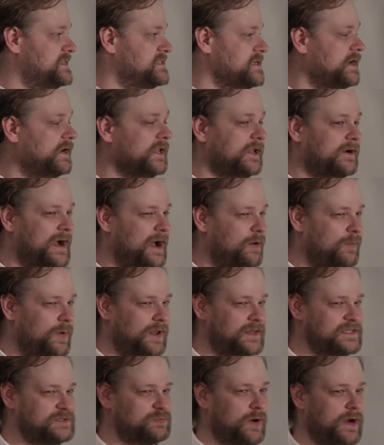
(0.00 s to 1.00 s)
It's unclear how
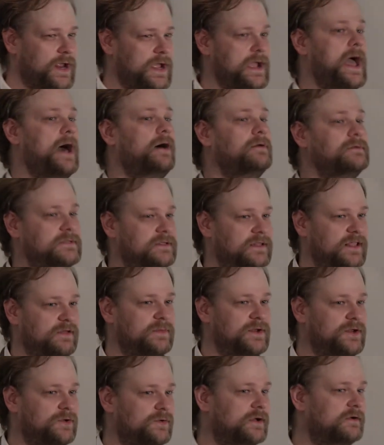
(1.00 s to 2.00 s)
well it's working out.
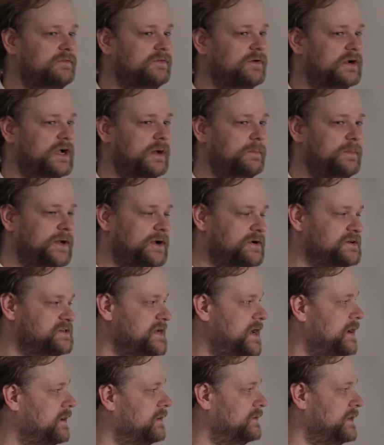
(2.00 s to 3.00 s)
They've been doing it for a couple
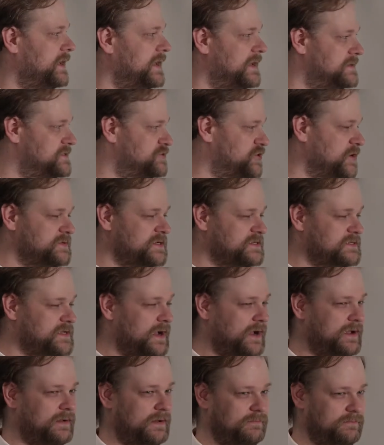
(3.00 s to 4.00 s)
years now, and Scripps has
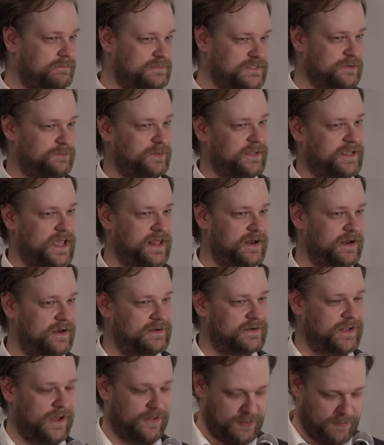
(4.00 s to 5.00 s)
not
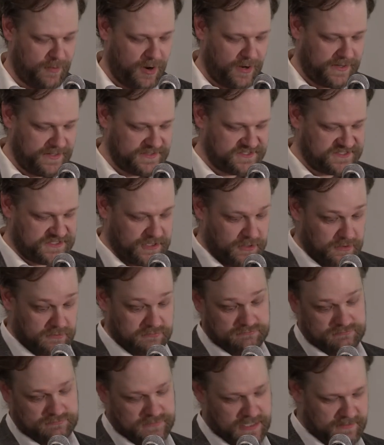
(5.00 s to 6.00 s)
duplicated into other markets,
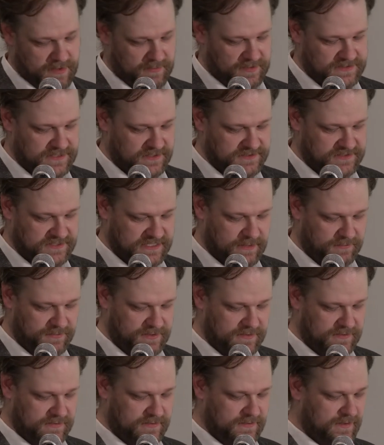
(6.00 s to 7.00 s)
so that maybe tells you
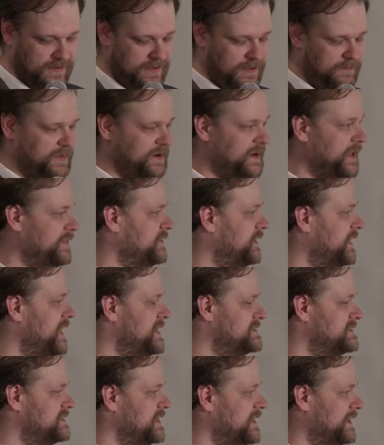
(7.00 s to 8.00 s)
something. But
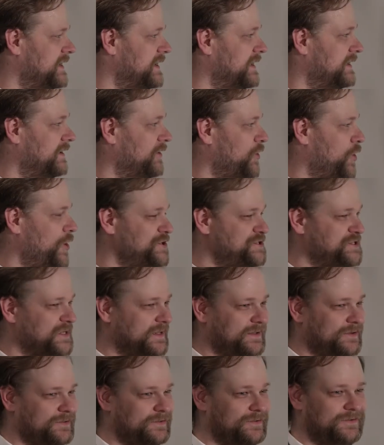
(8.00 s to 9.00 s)
nonetheless, they uh, launched
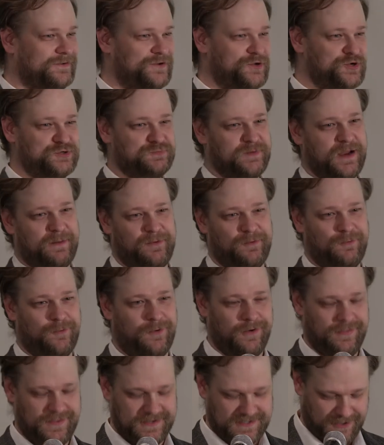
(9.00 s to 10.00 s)
a little newspaper
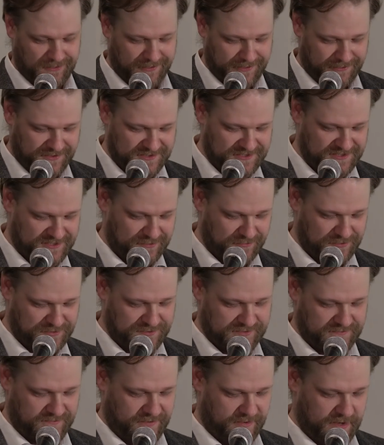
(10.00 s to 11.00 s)
war this earlier this year,
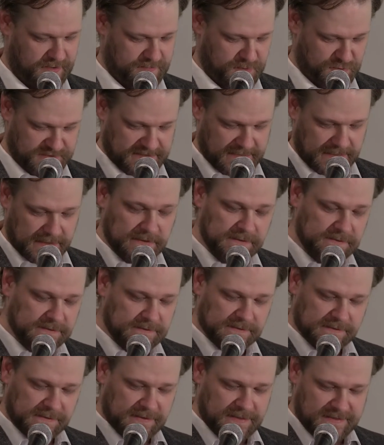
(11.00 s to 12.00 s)
which was very amusing
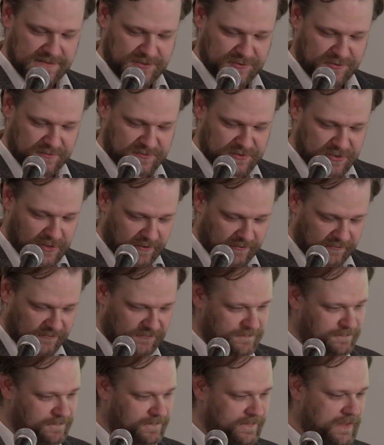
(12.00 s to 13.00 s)
to
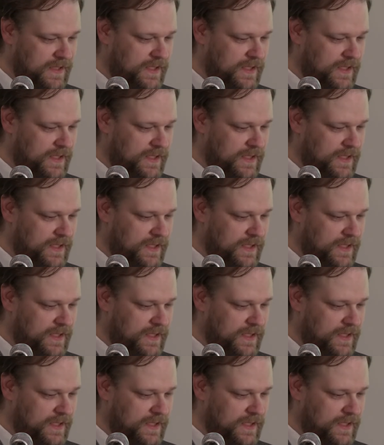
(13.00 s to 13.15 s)
observe.